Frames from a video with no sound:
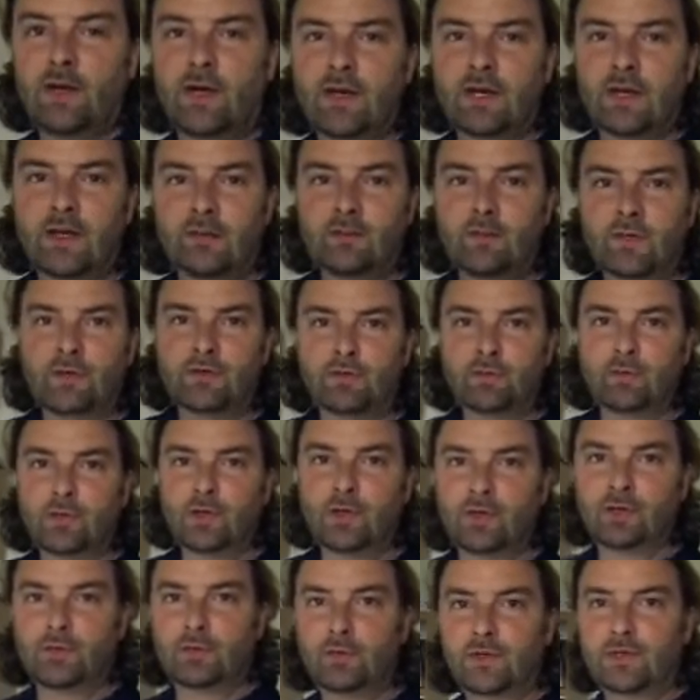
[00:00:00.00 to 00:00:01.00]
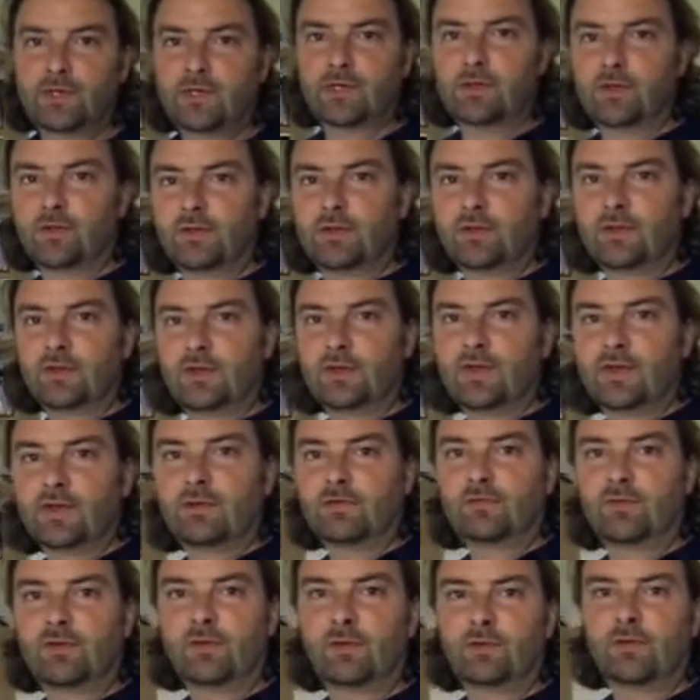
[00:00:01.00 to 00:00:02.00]
my name is Murdoch McEwen and I'm
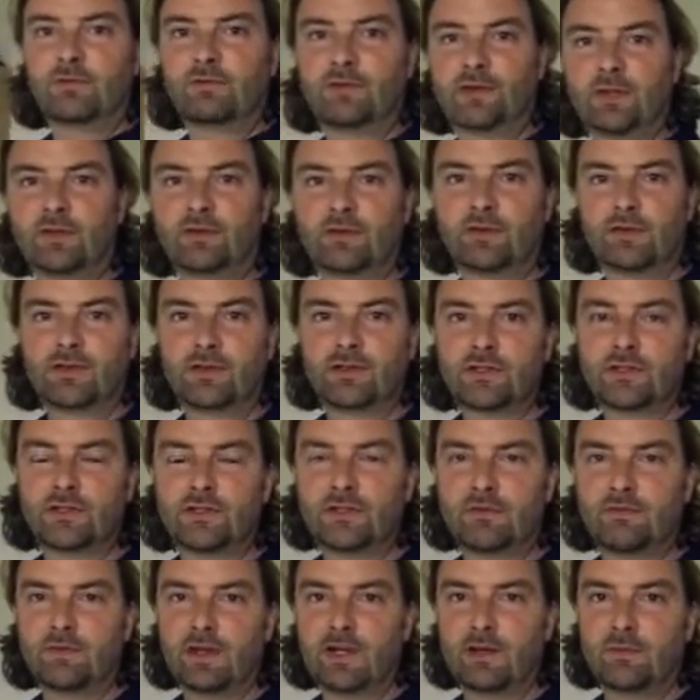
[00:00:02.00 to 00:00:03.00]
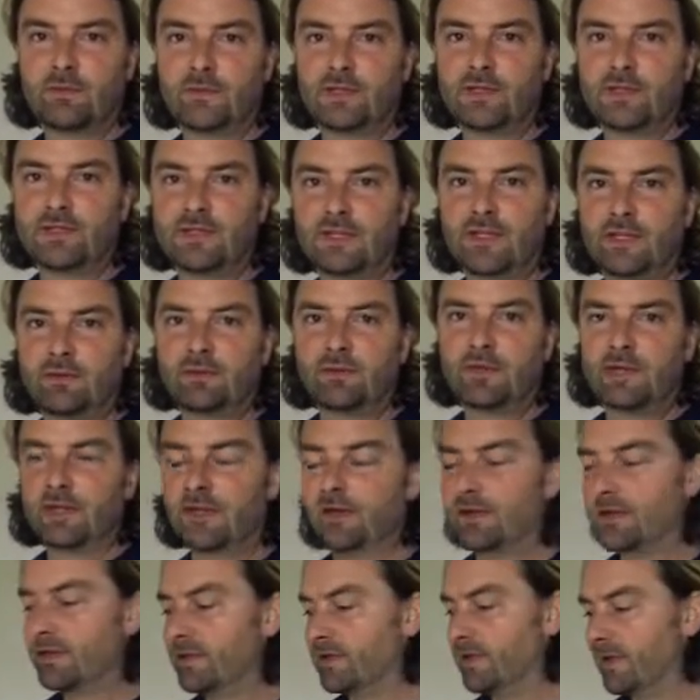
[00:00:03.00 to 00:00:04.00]
from the research and development team here
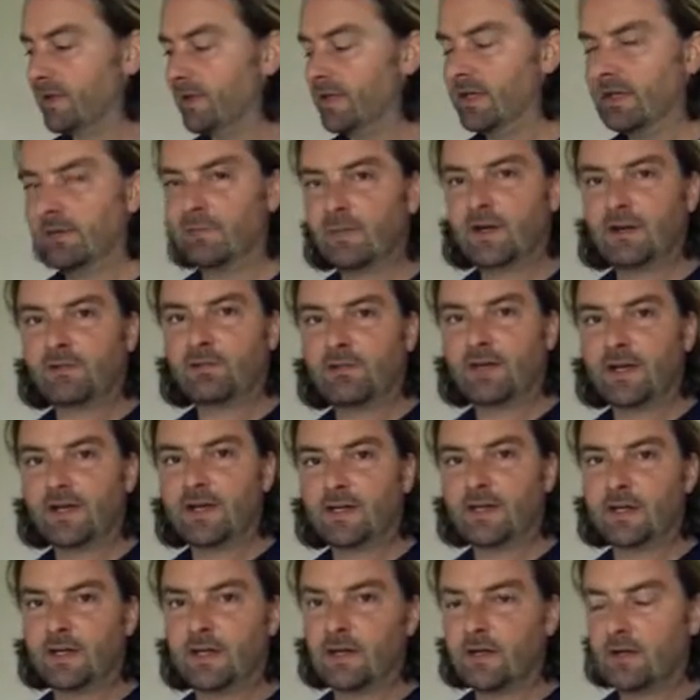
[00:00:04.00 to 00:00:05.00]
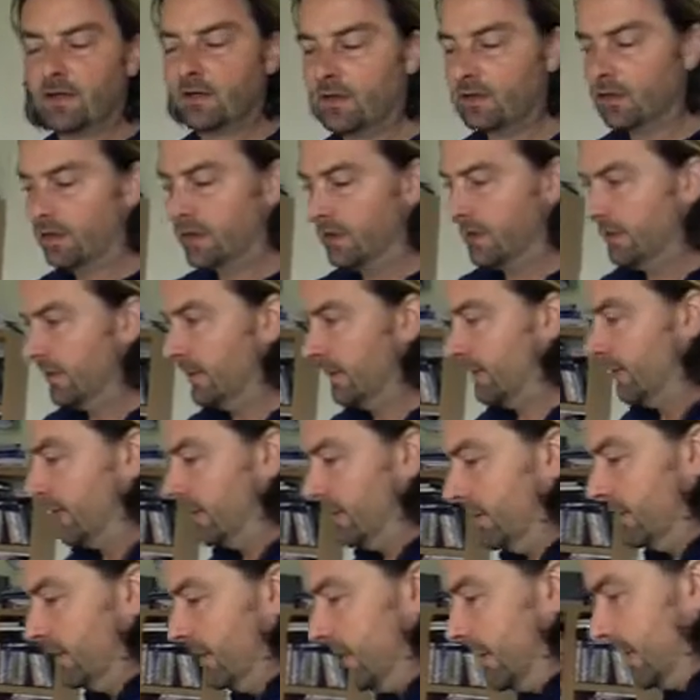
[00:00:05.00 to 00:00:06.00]
at EMF ADR.
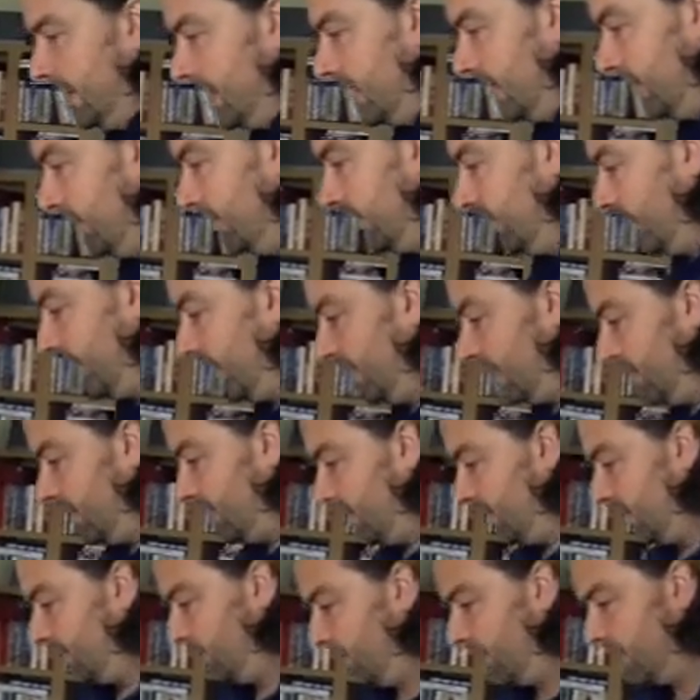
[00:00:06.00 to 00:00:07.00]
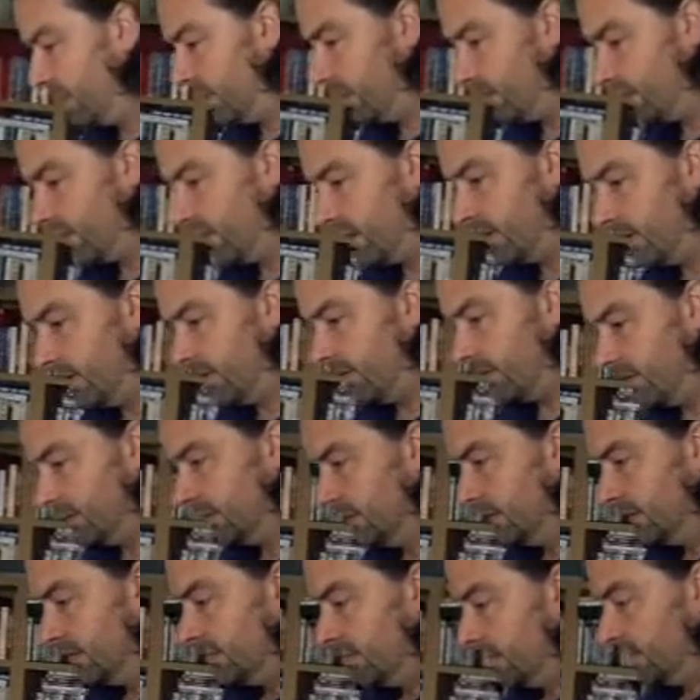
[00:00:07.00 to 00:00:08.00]
Now you can see where uh,
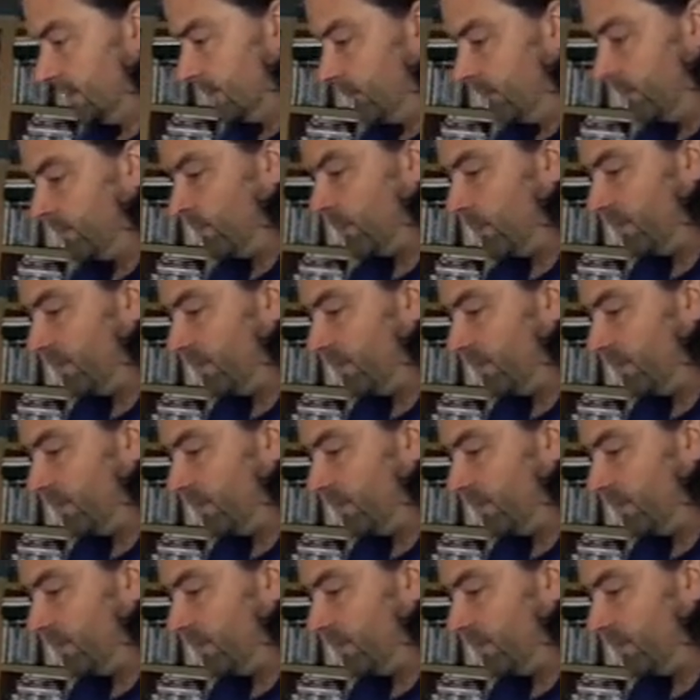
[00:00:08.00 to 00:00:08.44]
we've got a